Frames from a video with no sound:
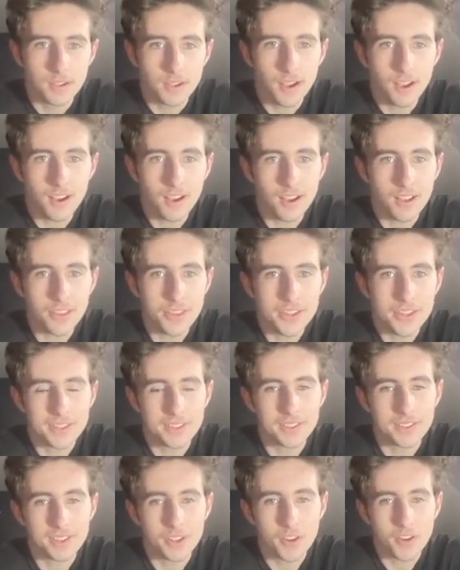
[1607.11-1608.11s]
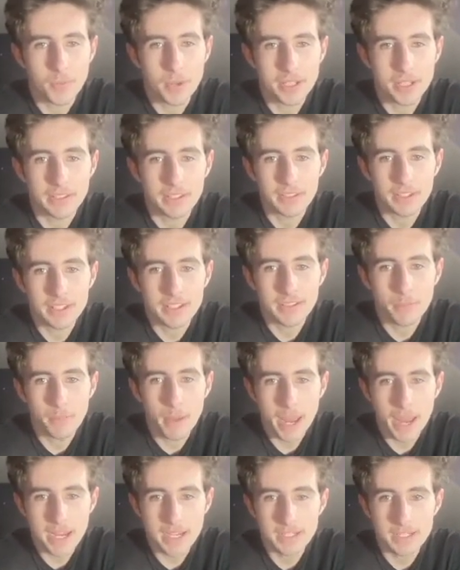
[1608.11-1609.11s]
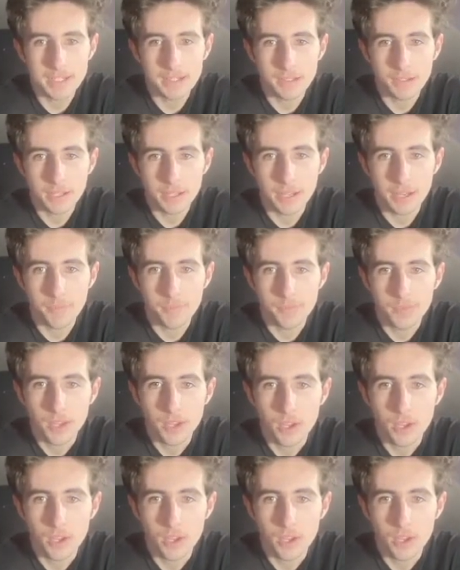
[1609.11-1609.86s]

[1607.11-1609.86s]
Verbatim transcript: Oh, this is so amazing. So he's a painter, okay.